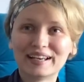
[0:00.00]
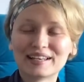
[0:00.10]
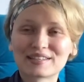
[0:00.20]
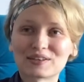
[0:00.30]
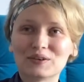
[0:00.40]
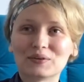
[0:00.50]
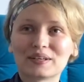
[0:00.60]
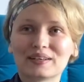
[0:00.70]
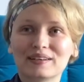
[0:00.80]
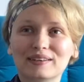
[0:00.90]
So
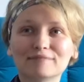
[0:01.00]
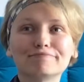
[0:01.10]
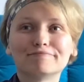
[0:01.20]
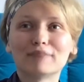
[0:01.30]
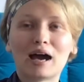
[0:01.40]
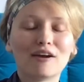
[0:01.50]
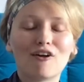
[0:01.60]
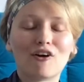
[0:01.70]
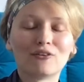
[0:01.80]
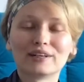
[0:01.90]
I don't
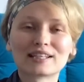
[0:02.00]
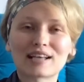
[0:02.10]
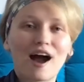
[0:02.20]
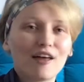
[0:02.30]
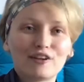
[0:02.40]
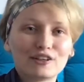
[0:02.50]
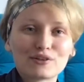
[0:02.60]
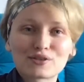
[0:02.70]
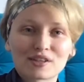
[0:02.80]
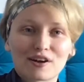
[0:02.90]
know. It's either new
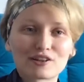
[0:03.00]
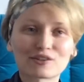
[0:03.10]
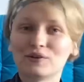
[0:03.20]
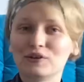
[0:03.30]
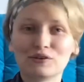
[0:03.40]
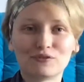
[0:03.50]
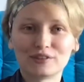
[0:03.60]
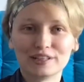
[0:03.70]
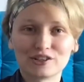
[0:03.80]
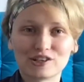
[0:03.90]
starts or new
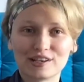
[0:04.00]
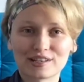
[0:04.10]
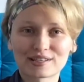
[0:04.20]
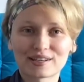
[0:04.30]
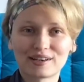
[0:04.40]
finishes.